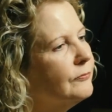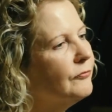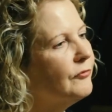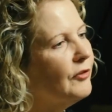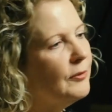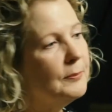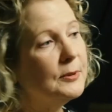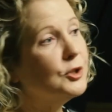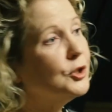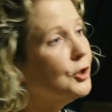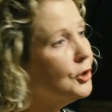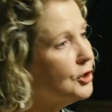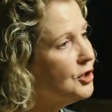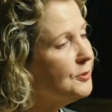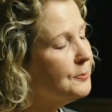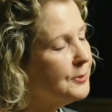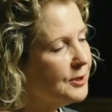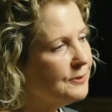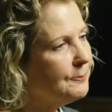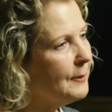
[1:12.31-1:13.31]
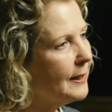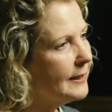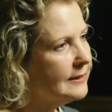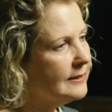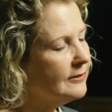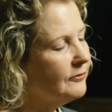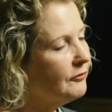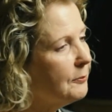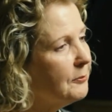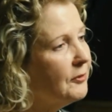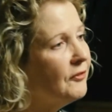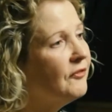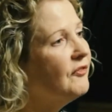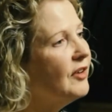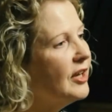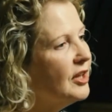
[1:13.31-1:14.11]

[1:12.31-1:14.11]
from a church perspective, from a faith